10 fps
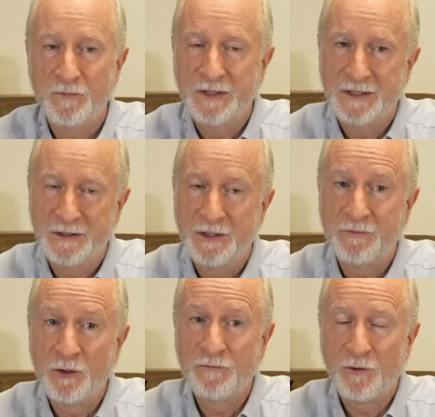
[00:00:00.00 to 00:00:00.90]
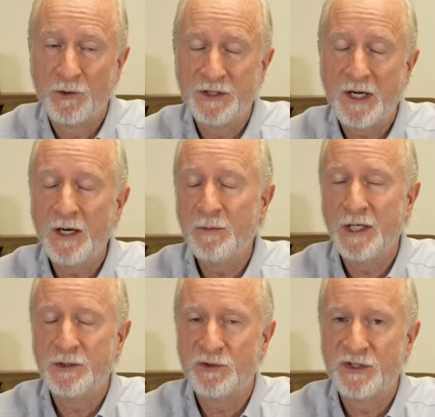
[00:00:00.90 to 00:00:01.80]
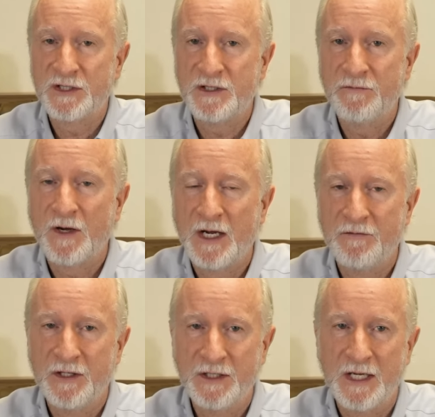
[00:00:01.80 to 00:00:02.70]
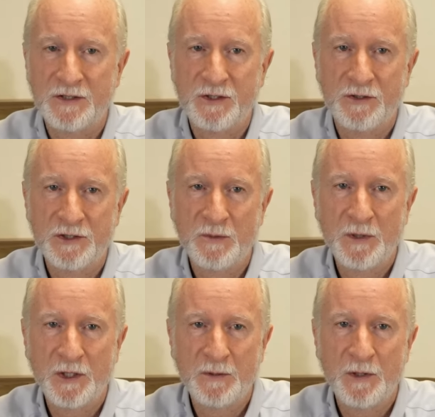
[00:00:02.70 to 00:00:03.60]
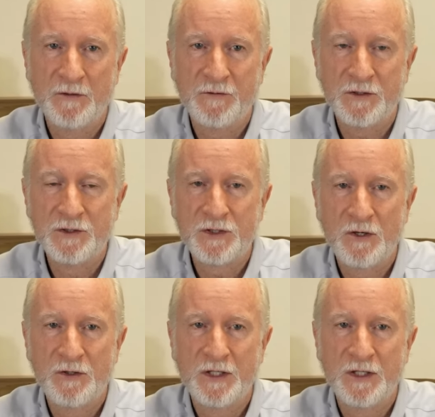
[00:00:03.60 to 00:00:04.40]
if your full retirement age was 65, then yes, your disability benefits turned